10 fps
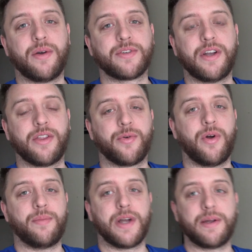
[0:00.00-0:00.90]
I was going to throw
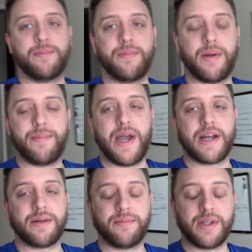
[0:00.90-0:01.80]
out my
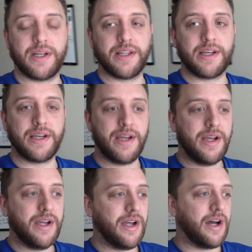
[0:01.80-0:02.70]
back completely.
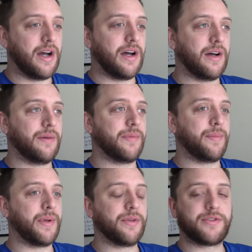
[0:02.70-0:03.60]
The
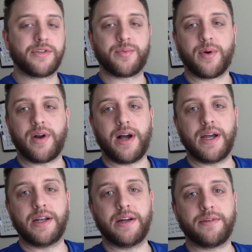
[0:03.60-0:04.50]
pillows just weren't high
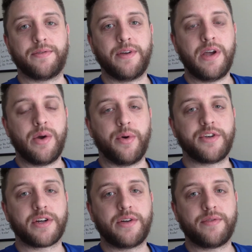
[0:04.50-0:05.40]
enough, which
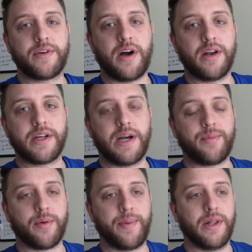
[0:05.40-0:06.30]
I could have gone and got
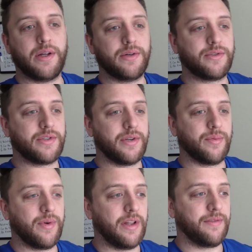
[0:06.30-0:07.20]
more pillows
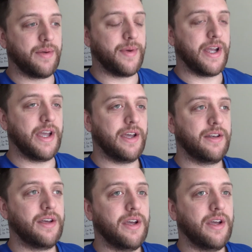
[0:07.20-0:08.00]
to elevate my head.